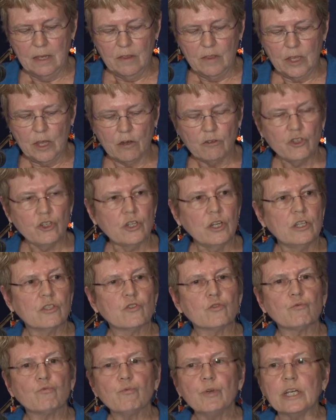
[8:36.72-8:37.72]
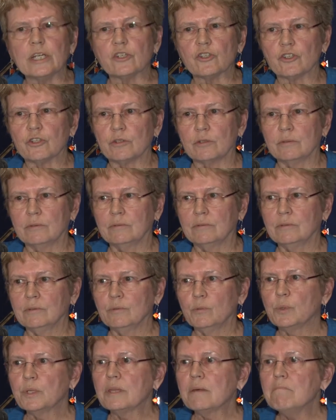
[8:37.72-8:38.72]
The ocean is rich
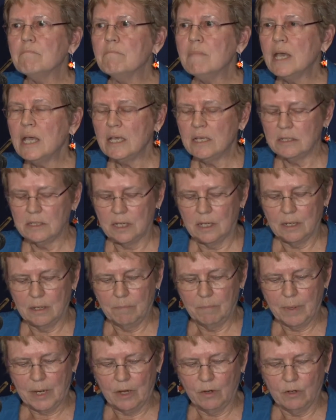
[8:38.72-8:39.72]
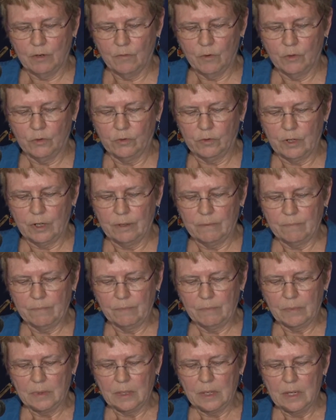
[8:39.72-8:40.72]
with amazing biodiversity.
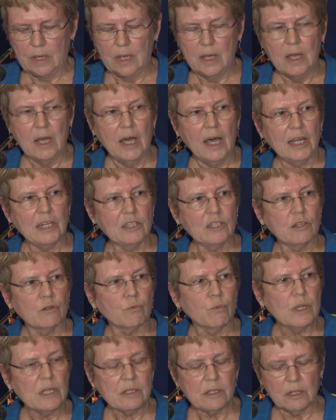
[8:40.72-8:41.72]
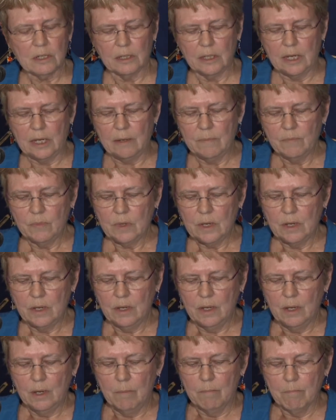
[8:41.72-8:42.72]
Until recently,
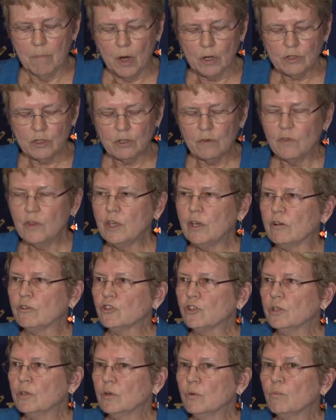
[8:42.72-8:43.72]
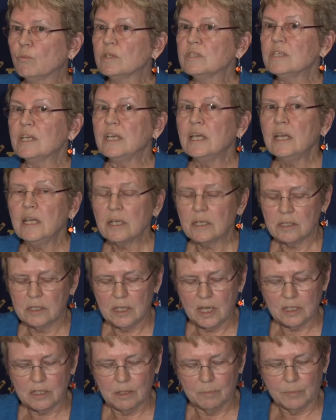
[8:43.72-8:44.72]
most of the ocean was
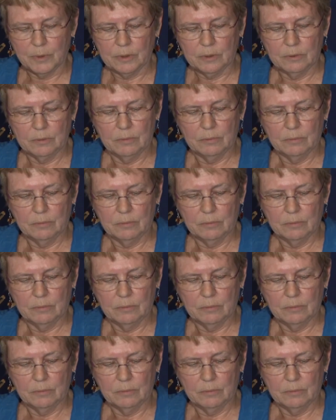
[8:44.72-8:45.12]
inaccessible.